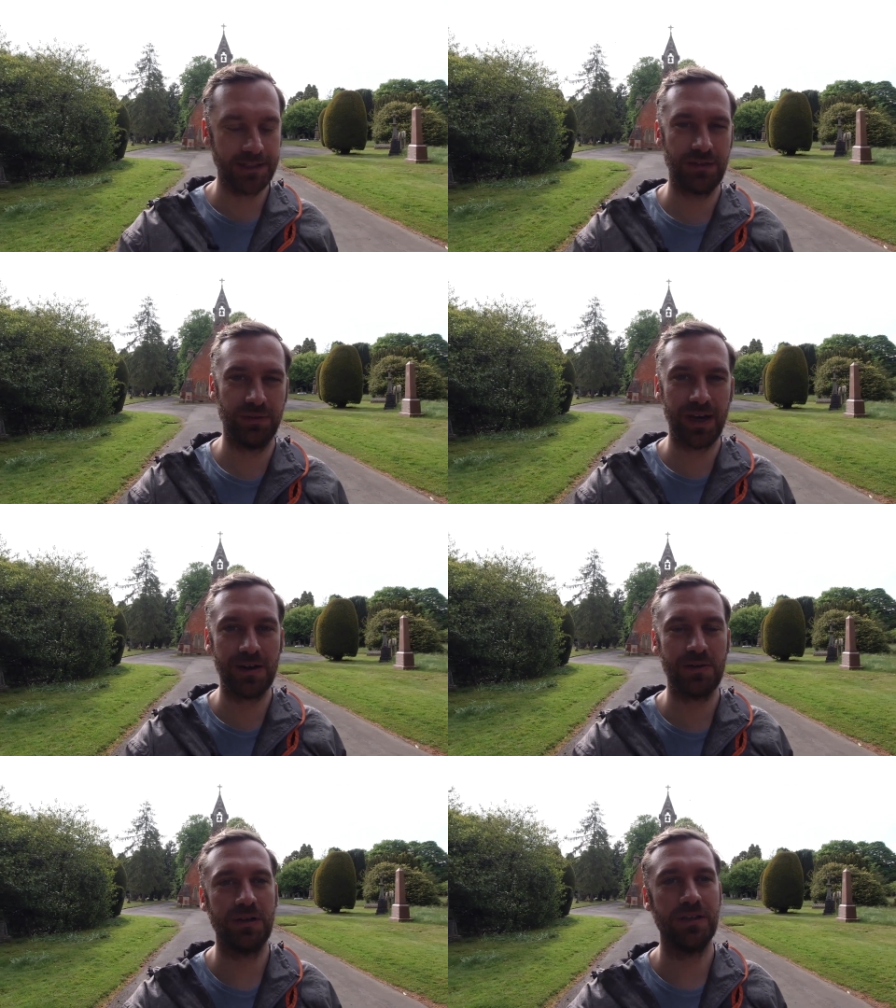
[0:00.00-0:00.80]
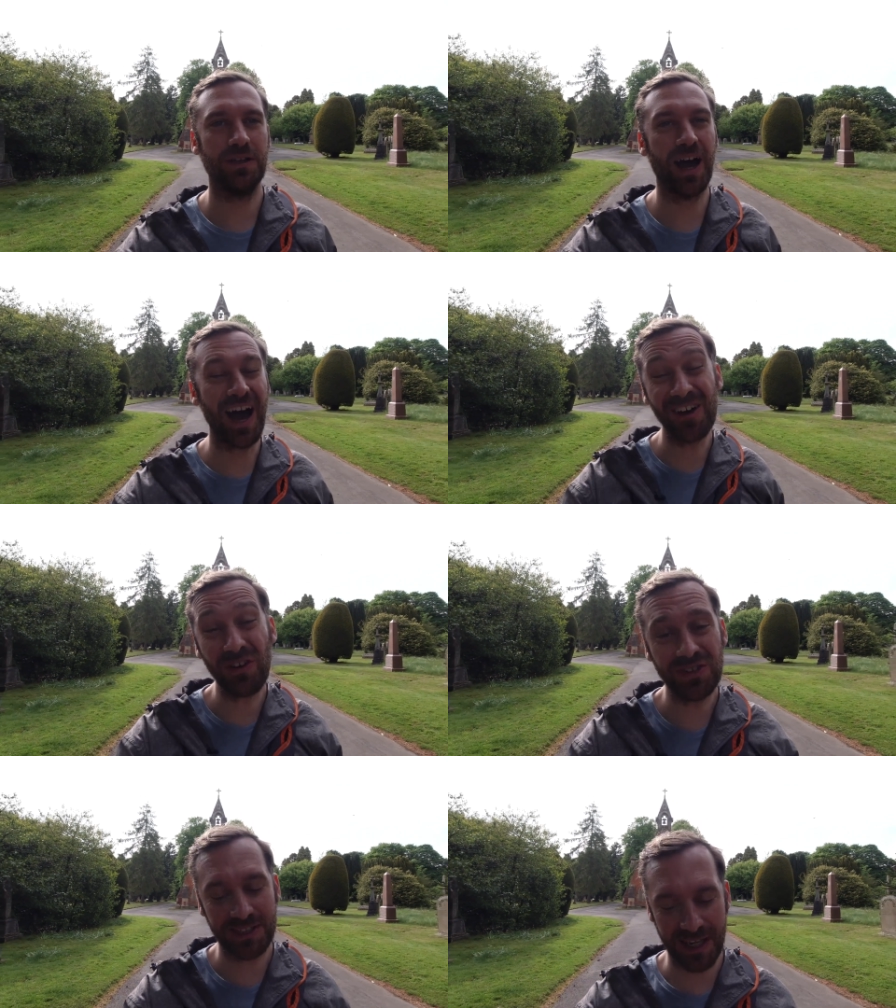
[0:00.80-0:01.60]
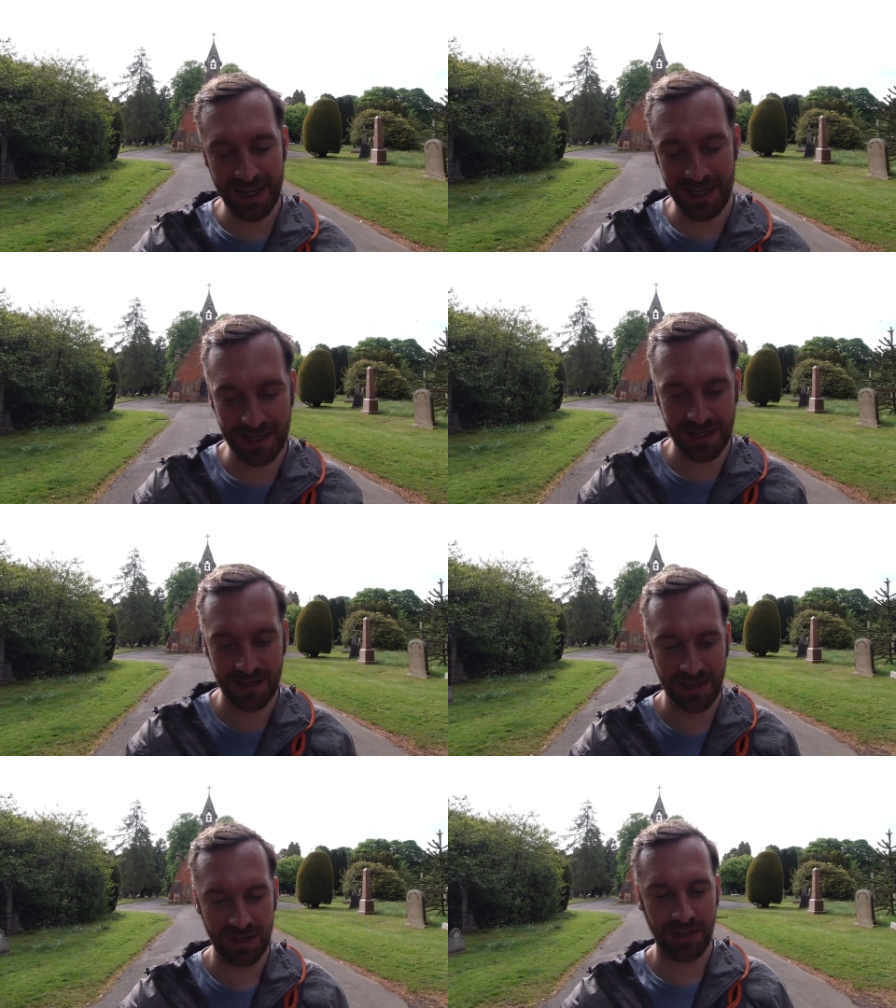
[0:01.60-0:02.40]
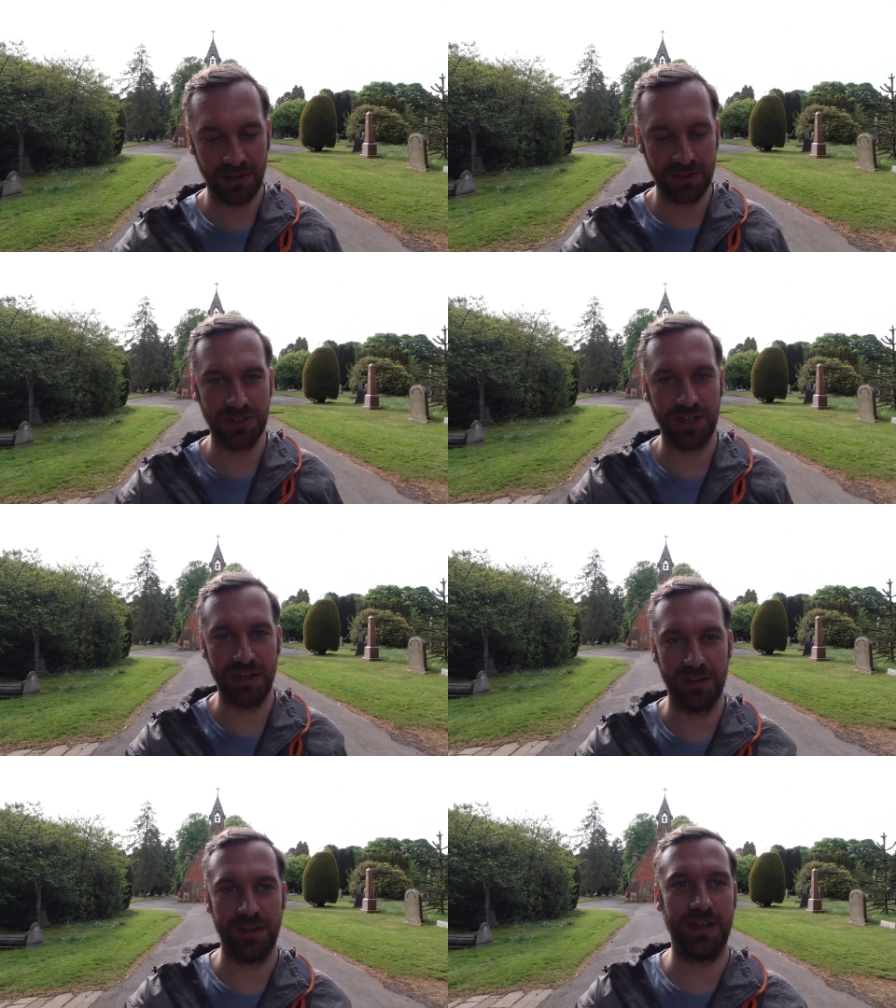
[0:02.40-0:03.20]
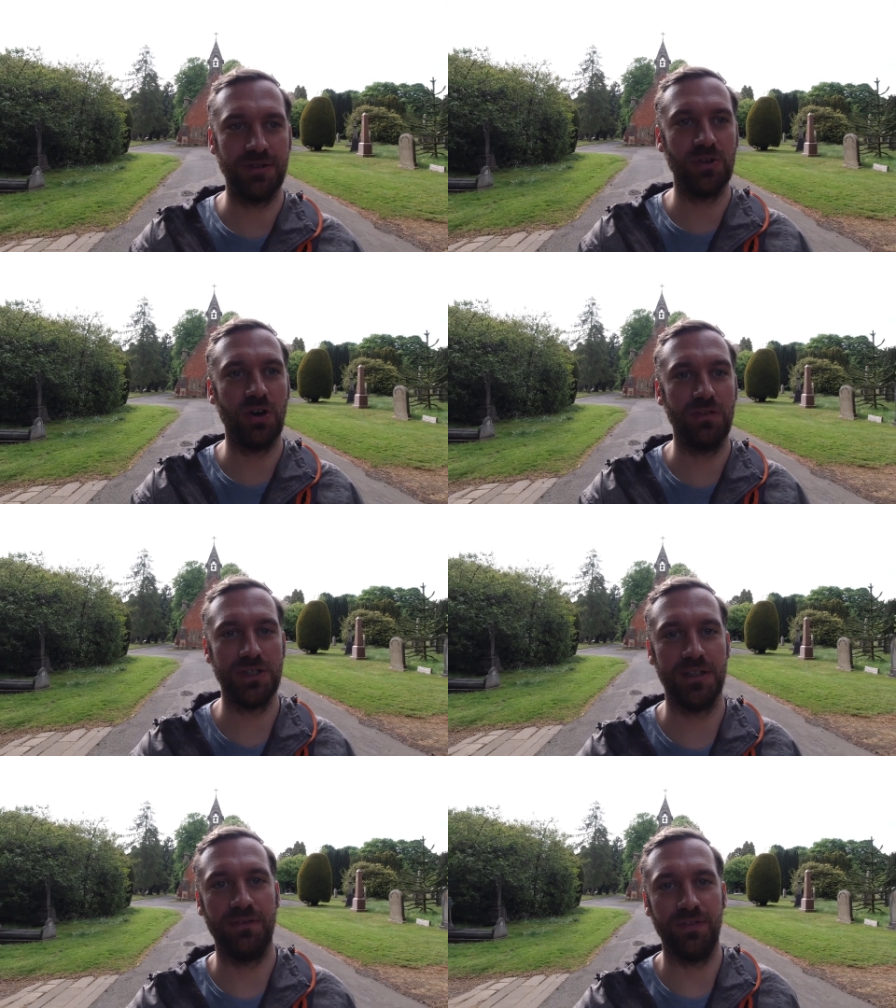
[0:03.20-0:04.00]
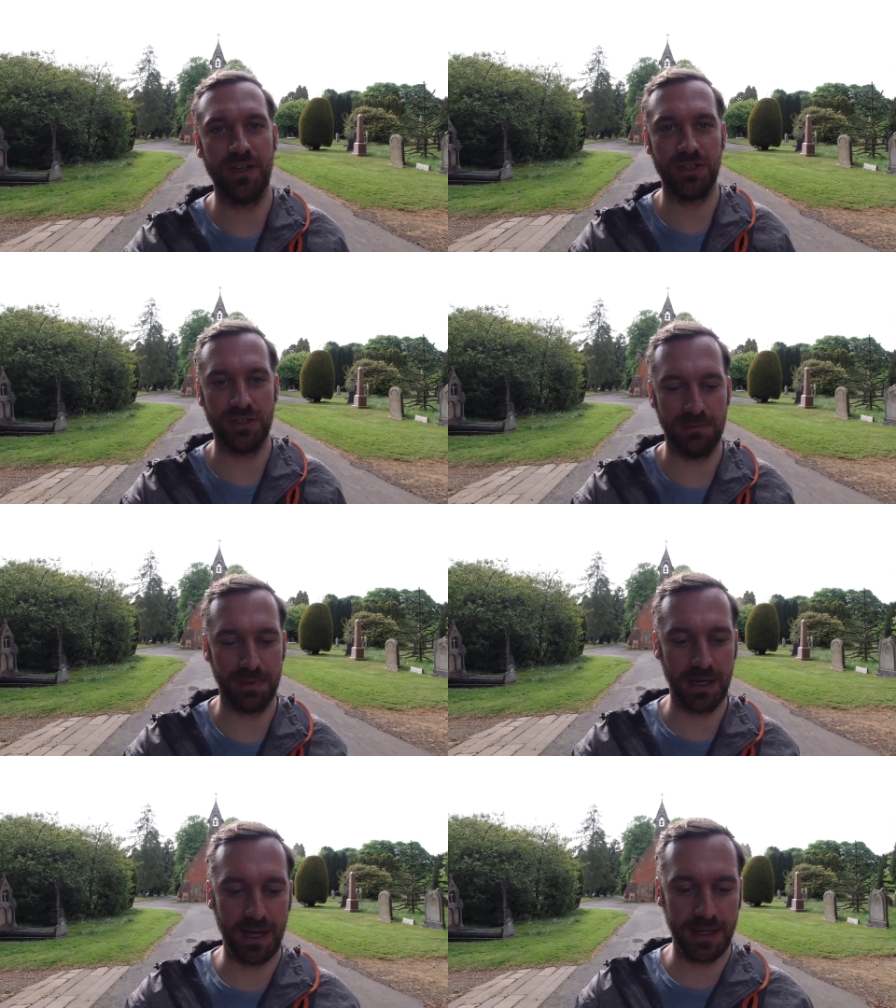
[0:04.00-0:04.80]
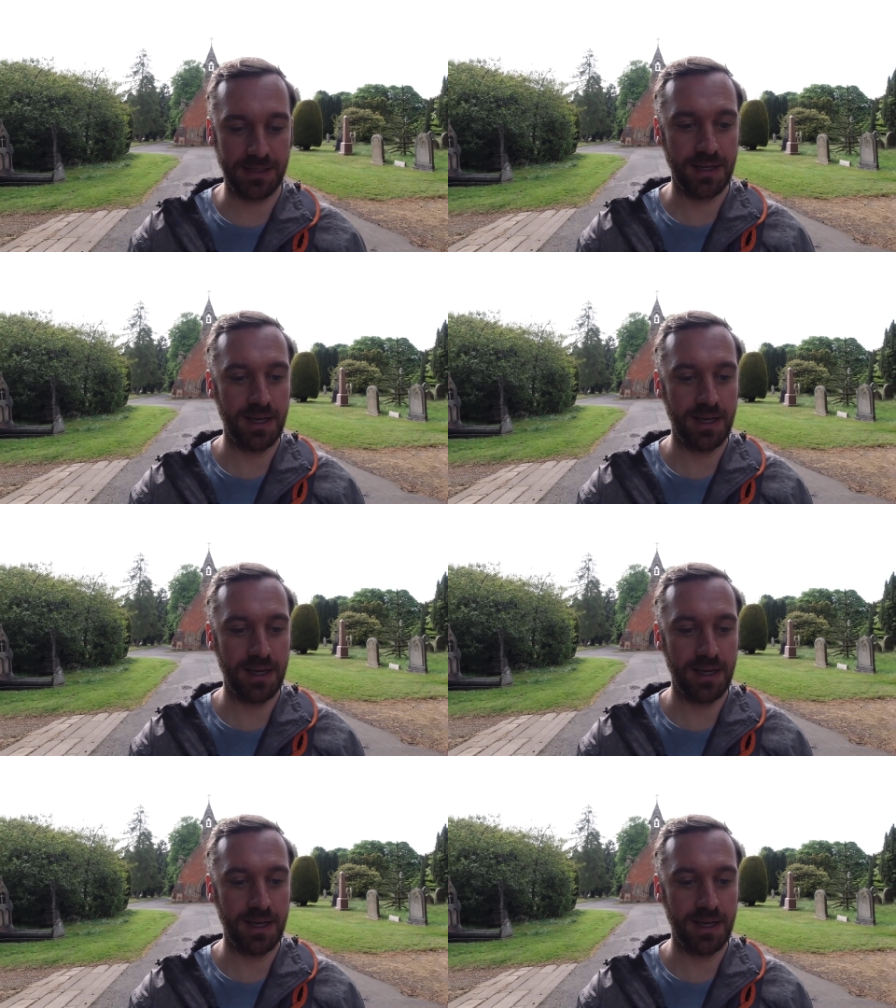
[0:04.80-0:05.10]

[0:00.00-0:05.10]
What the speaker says: So now, I always say on this channel that there's always an adventure to be had.